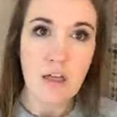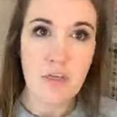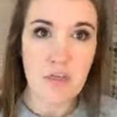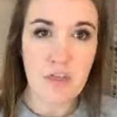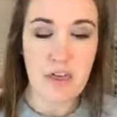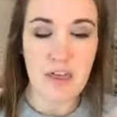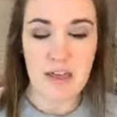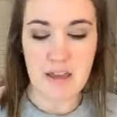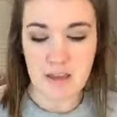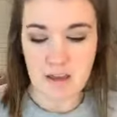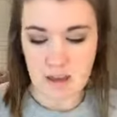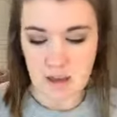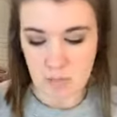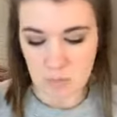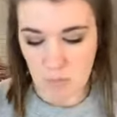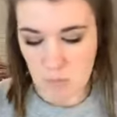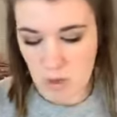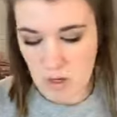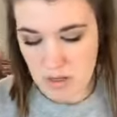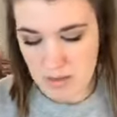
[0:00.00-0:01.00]
thing
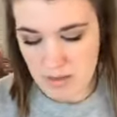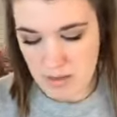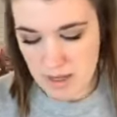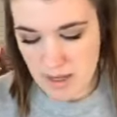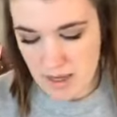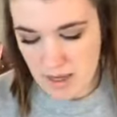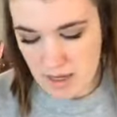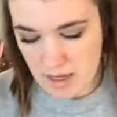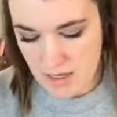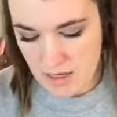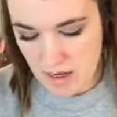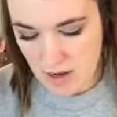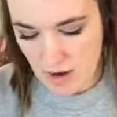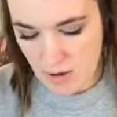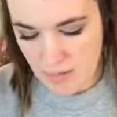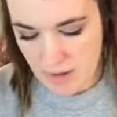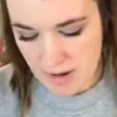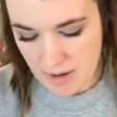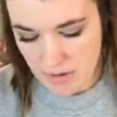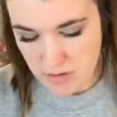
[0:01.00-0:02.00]
and what they care
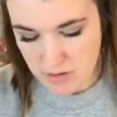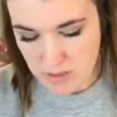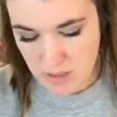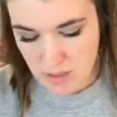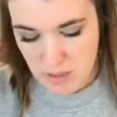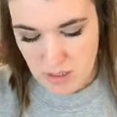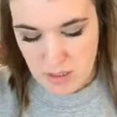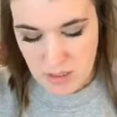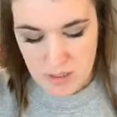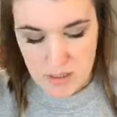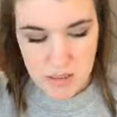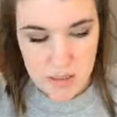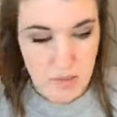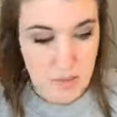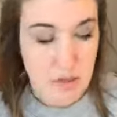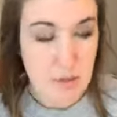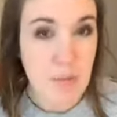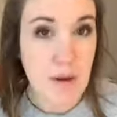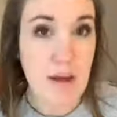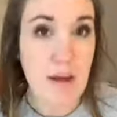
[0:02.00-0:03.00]
about. So
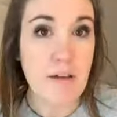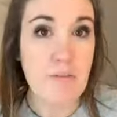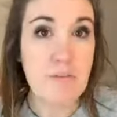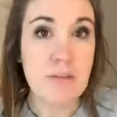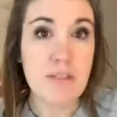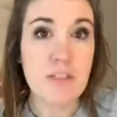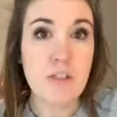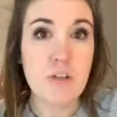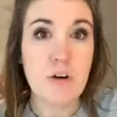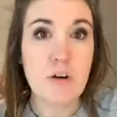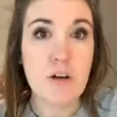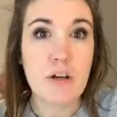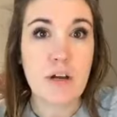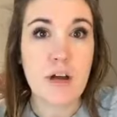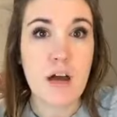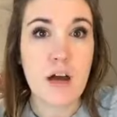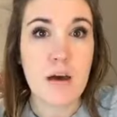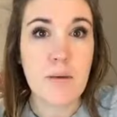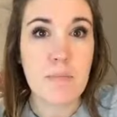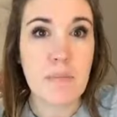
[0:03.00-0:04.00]
anyway, I've been stirring
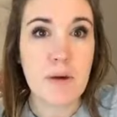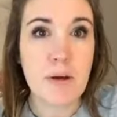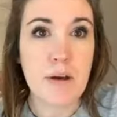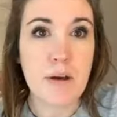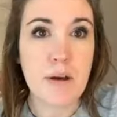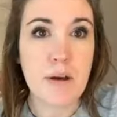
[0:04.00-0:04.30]
up...